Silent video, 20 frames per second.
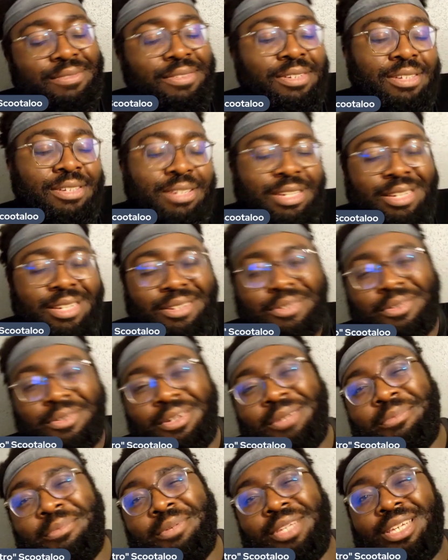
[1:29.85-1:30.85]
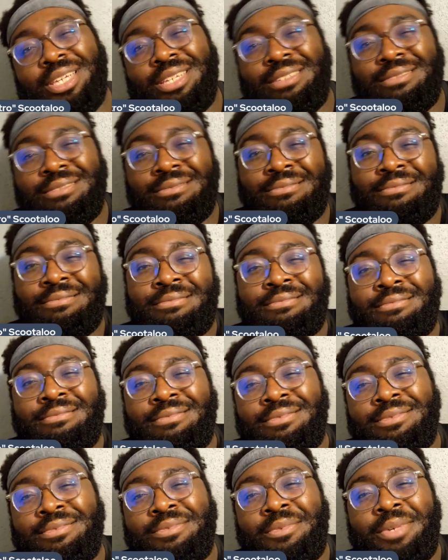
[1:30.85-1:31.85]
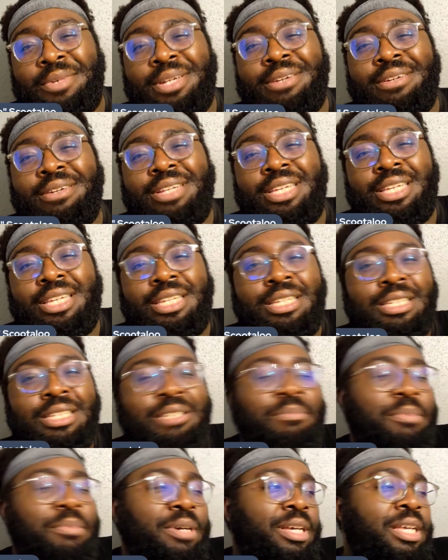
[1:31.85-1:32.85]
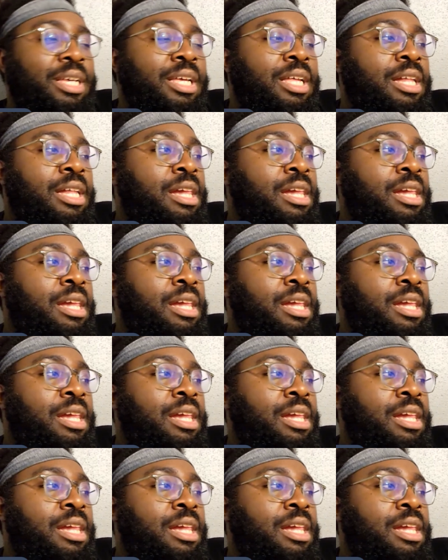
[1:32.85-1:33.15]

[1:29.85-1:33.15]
you know how creepy and weird he is, but